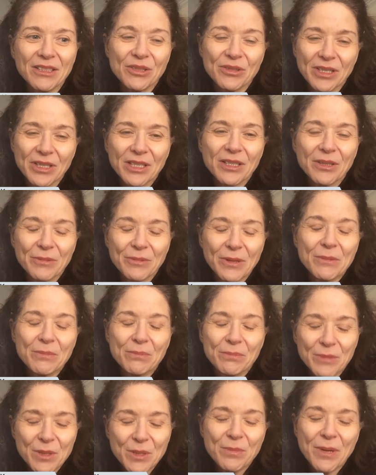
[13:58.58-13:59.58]
that
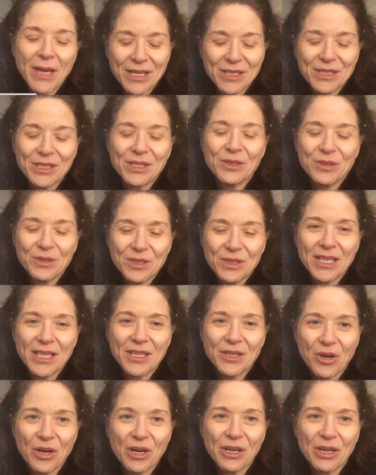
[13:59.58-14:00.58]
impacts those that
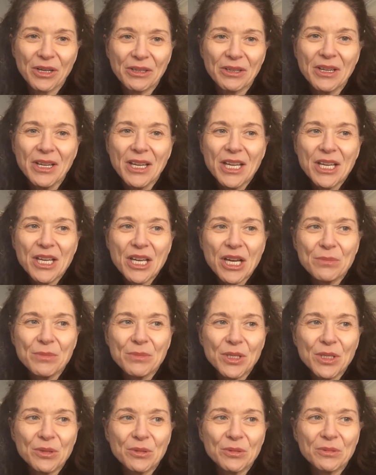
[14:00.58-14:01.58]
are
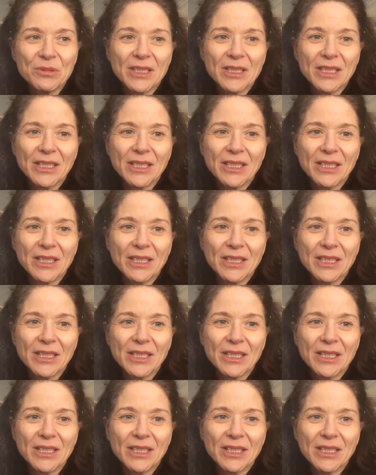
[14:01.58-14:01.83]
immune